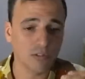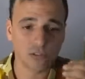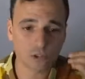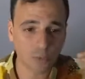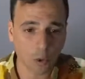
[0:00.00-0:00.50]

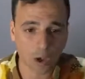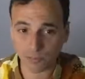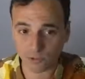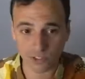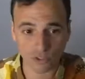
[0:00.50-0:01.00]
swap
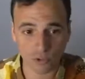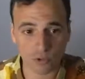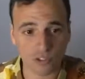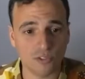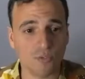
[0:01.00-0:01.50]
through these
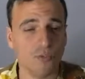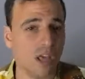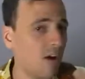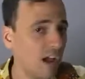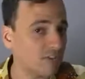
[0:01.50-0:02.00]
coins
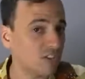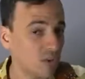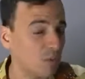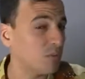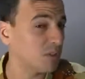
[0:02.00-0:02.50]
without having
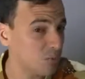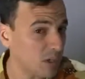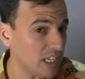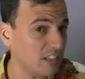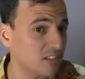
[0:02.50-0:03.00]
someone in
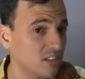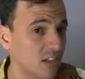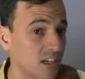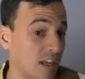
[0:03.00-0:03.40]
between is,